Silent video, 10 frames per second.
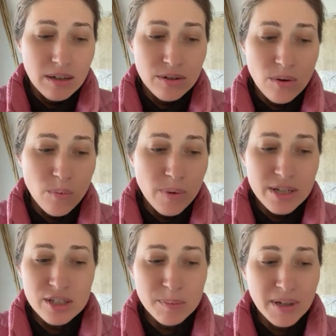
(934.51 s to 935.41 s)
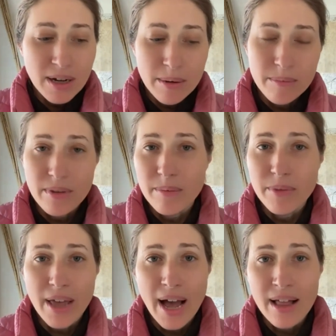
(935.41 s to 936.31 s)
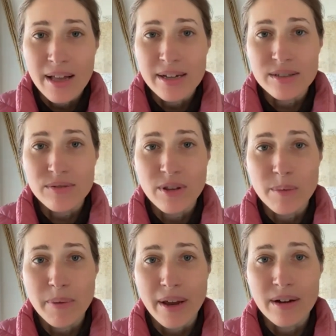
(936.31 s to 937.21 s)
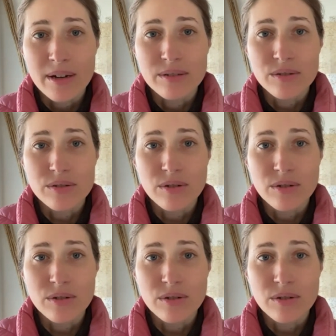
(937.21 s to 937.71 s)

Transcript: you know, we just become the allies for the parents.